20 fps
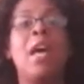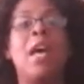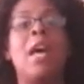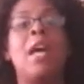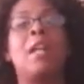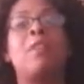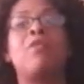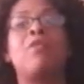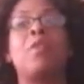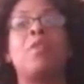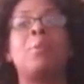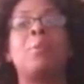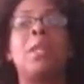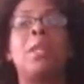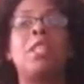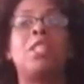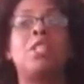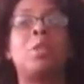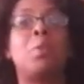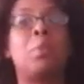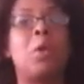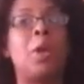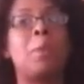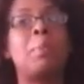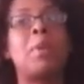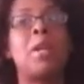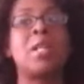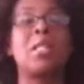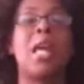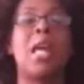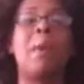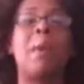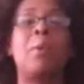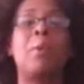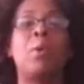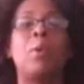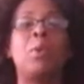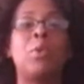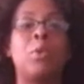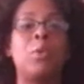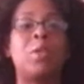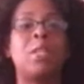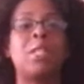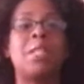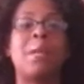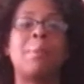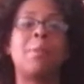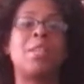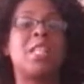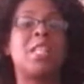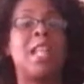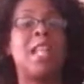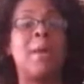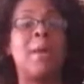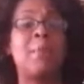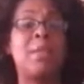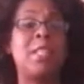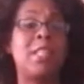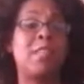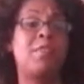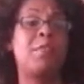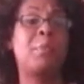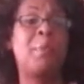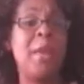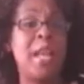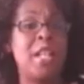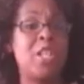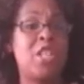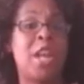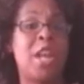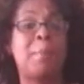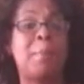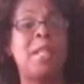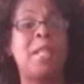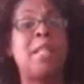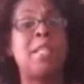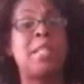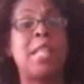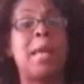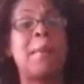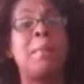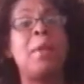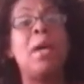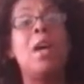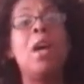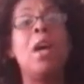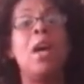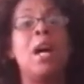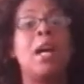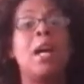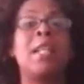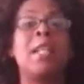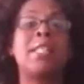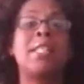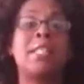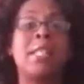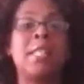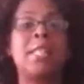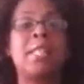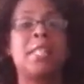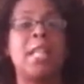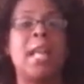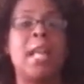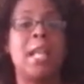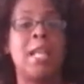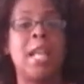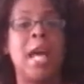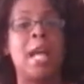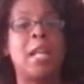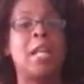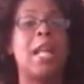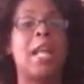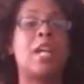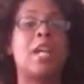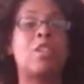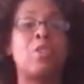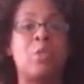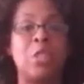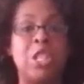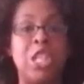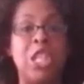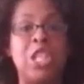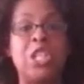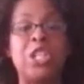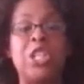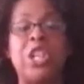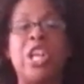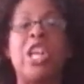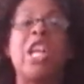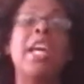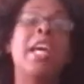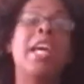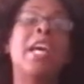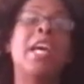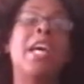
And for me to work part-time, go through the summers and not receive a paycheck because I'm an assistant and not an actual teacher,